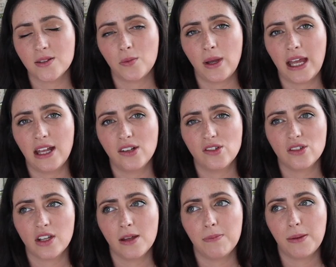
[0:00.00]

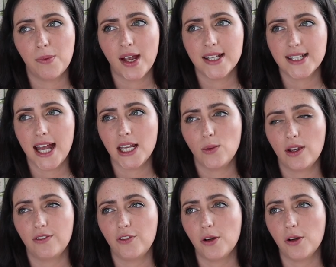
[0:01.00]
which can be priced anywhere